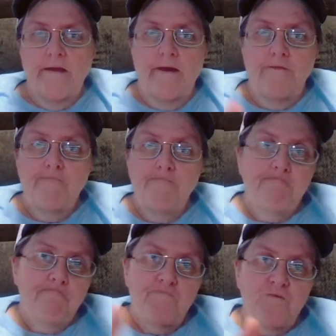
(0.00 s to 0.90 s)
And
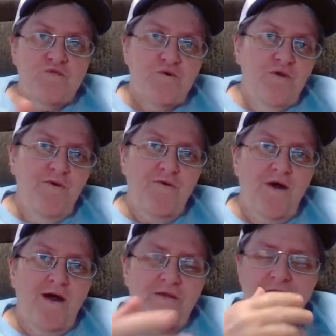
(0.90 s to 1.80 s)
so, you know,
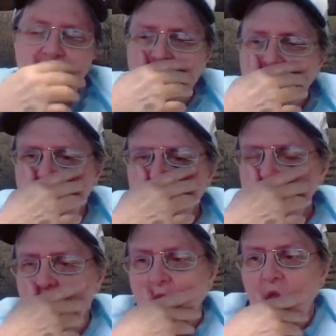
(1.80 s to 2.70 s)
kind of like it's just
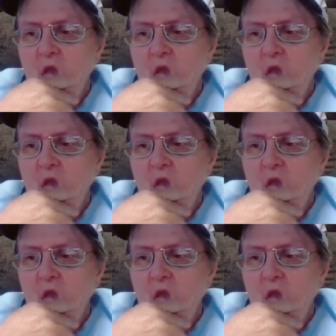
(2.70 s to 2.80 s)
a